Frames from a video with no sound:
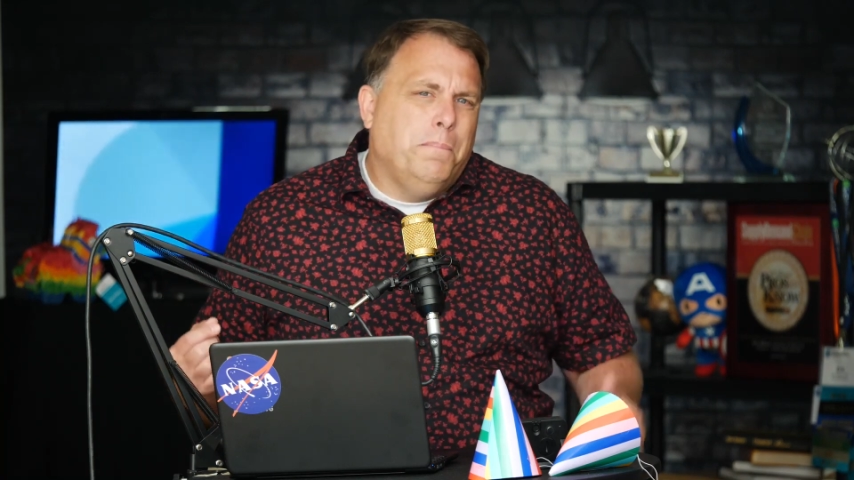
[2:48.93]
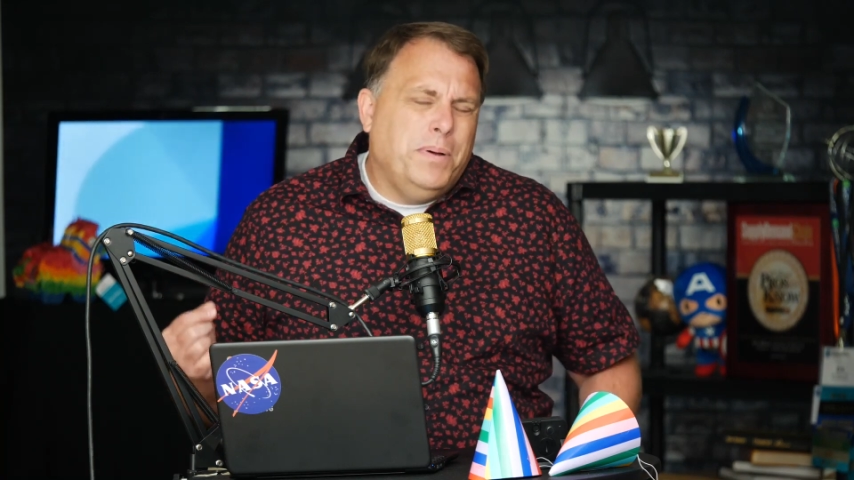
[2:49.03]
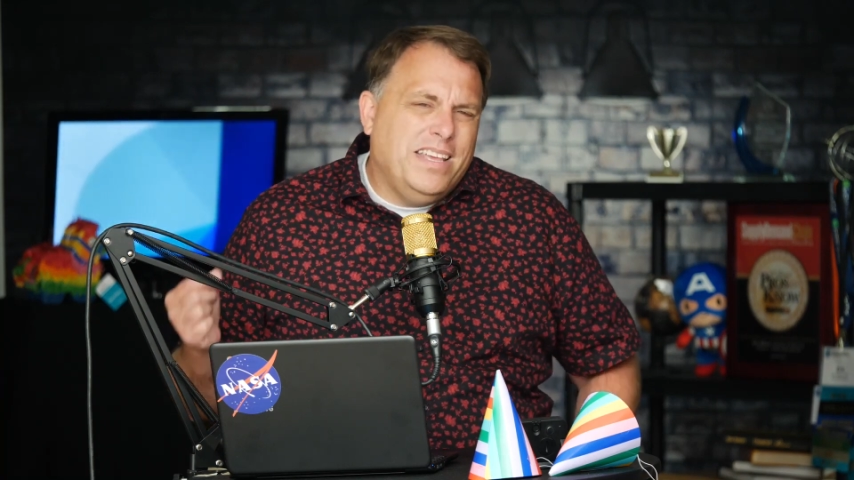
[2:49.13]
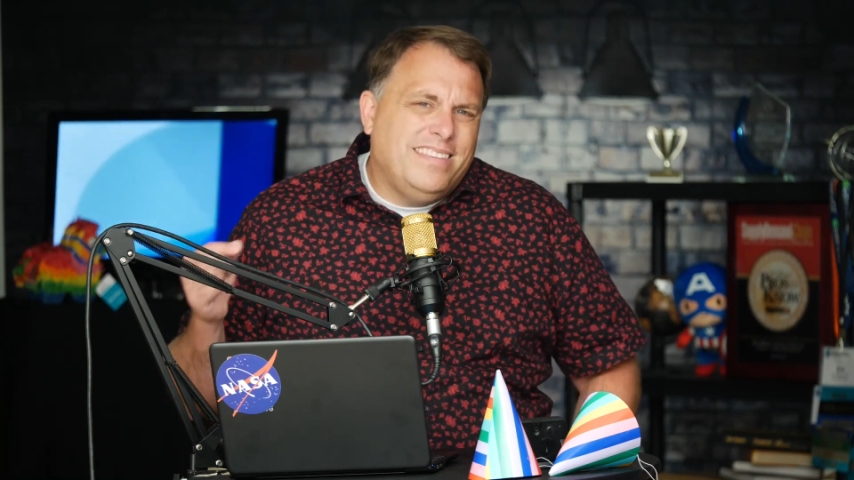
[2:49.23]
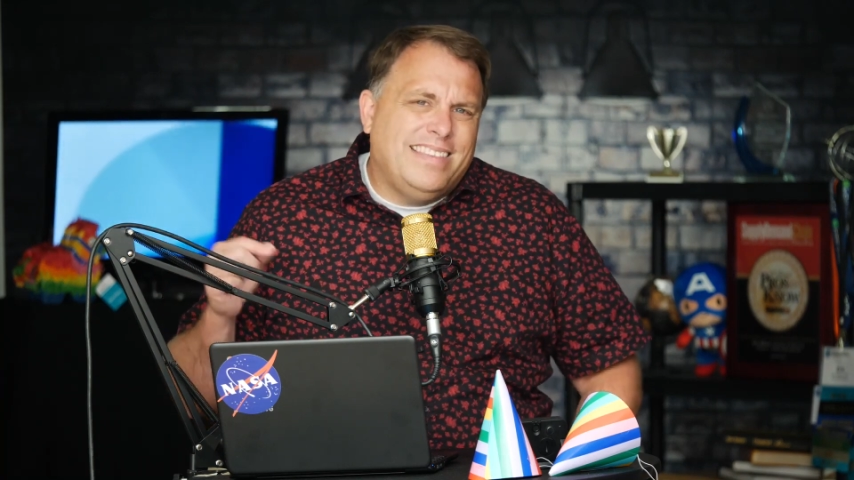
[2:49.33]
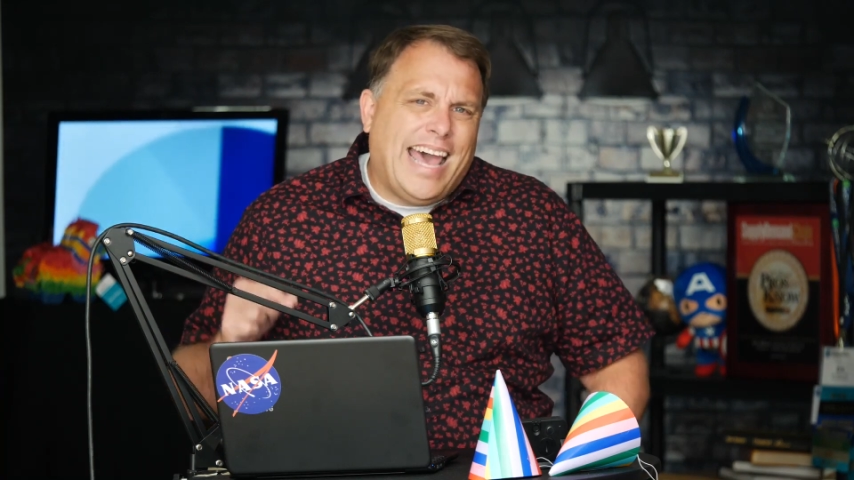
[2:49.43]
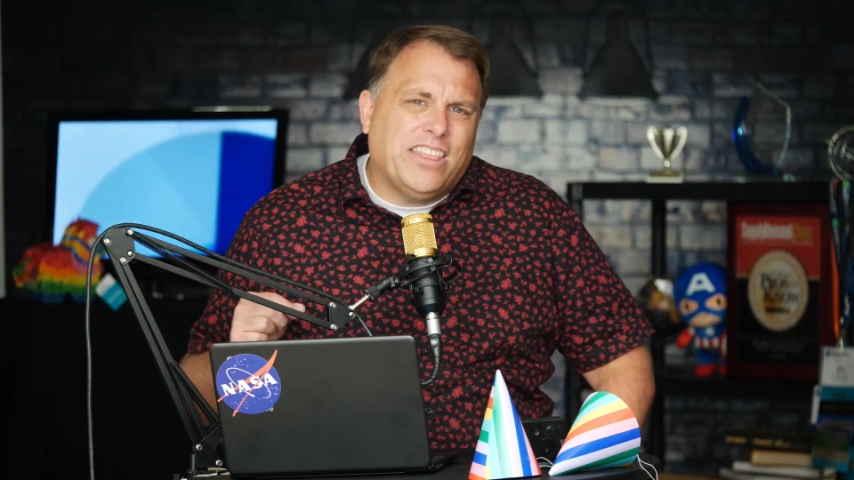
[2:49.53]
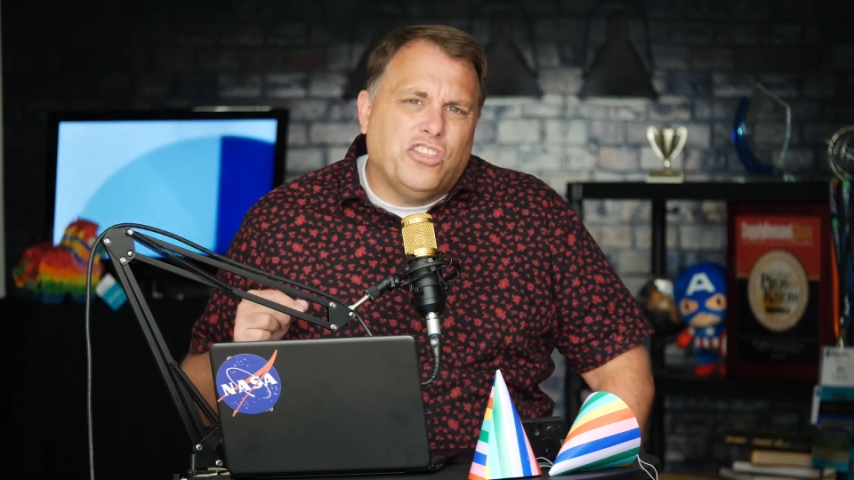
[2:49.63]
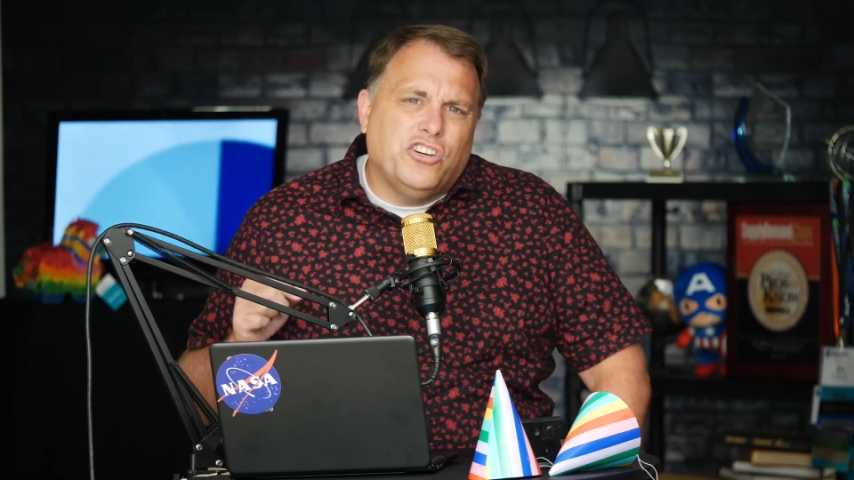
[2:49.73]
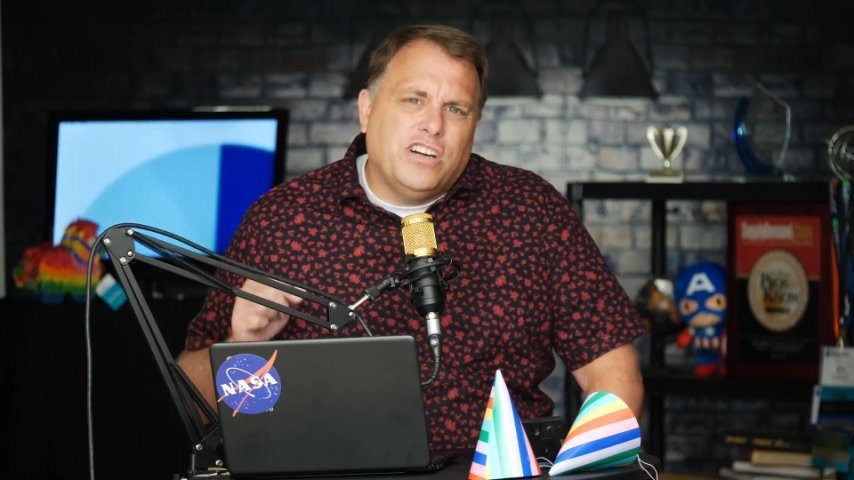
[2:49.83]
But is
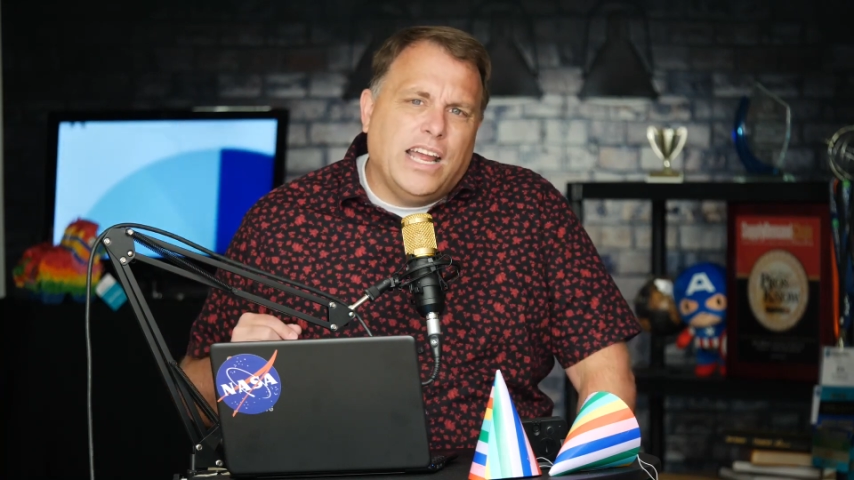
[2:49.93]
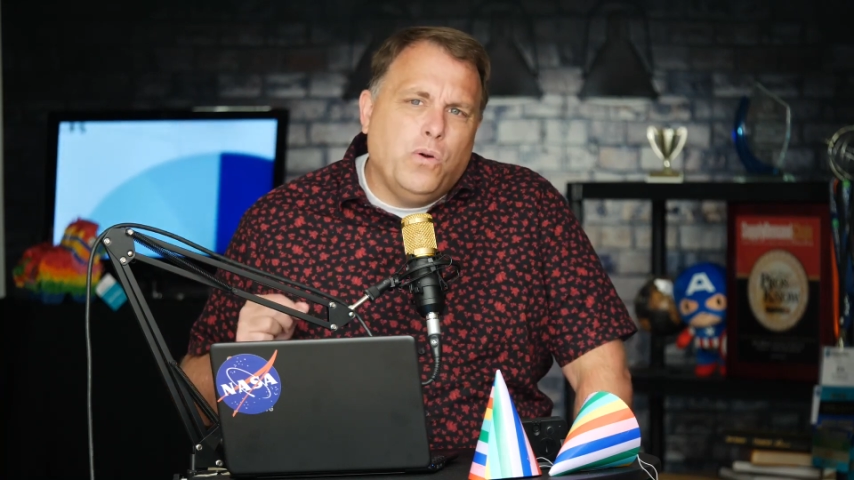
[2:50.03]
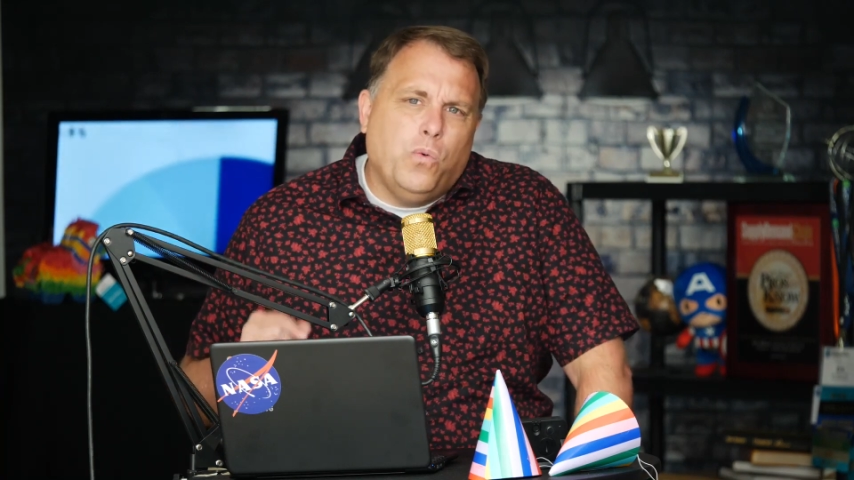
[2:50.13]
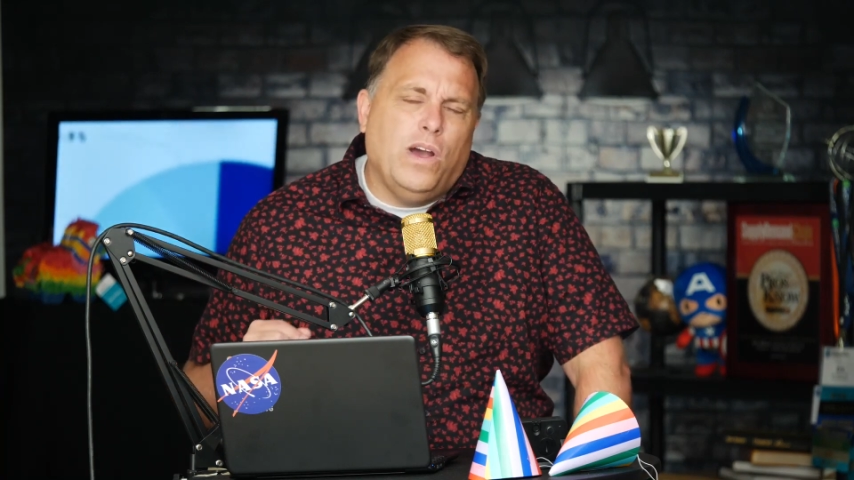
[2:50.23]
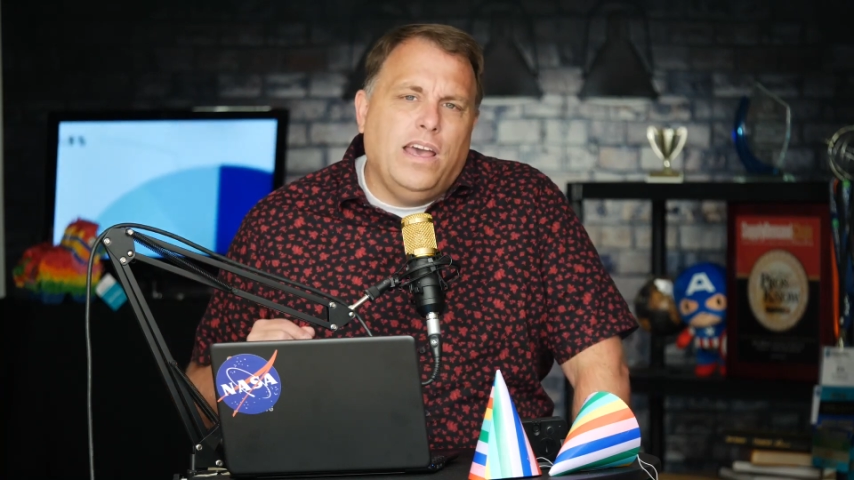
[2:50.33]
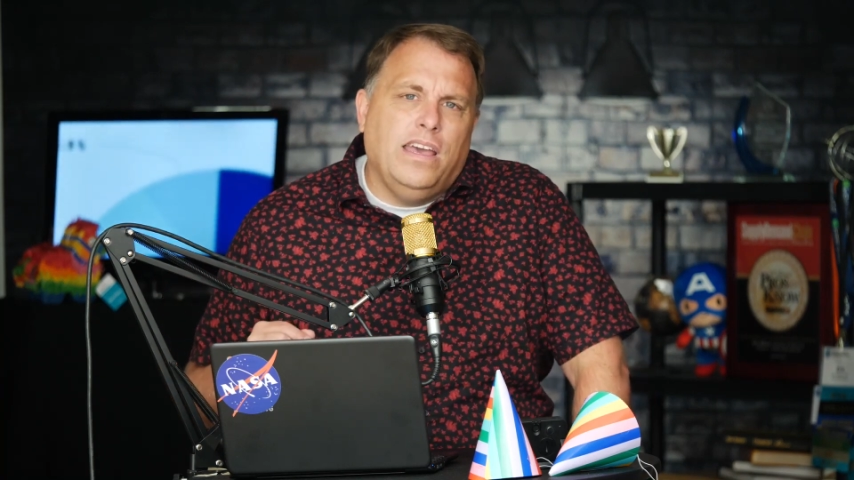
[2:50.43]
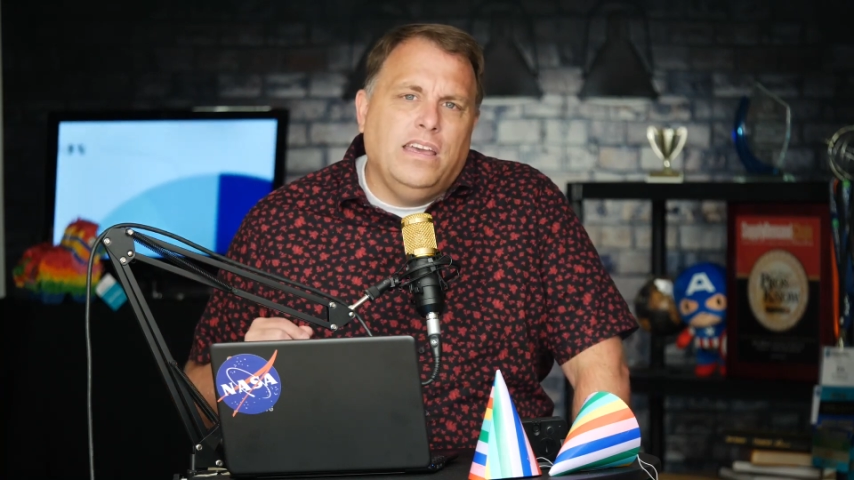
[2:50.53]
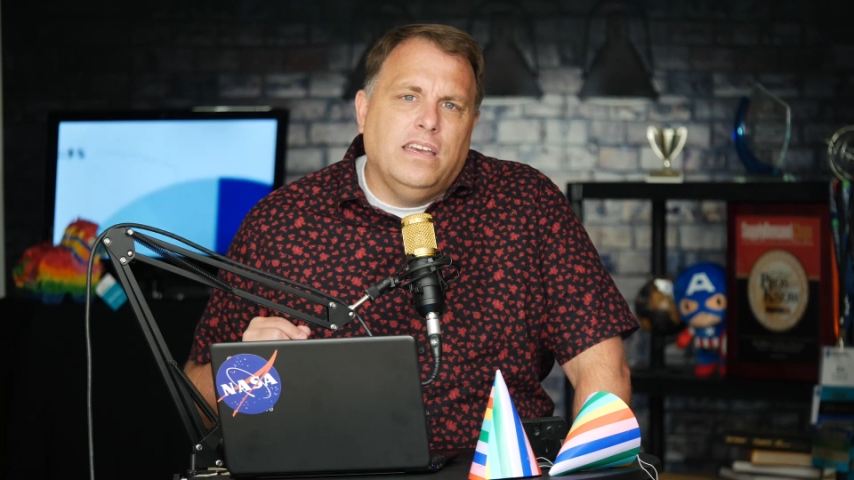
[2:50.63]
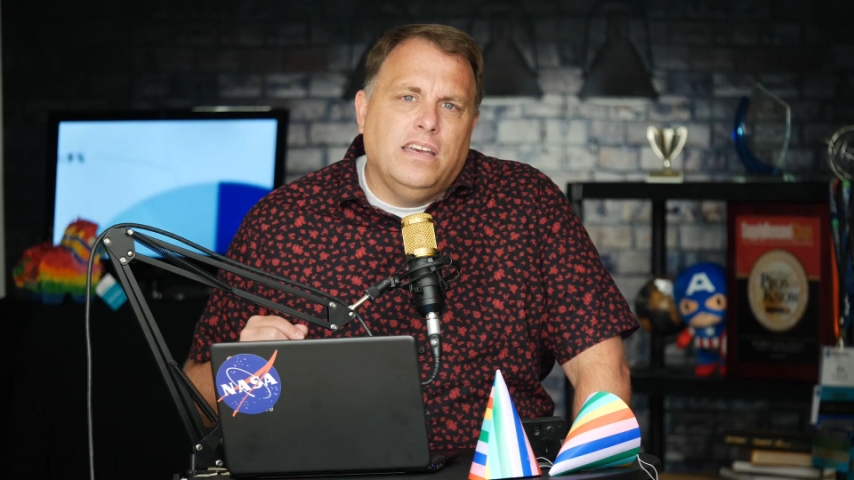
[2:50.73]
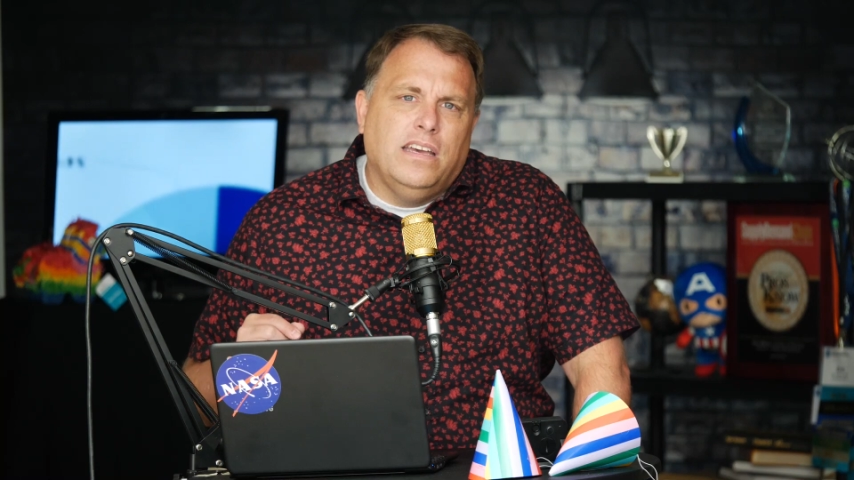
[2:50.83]
that the right way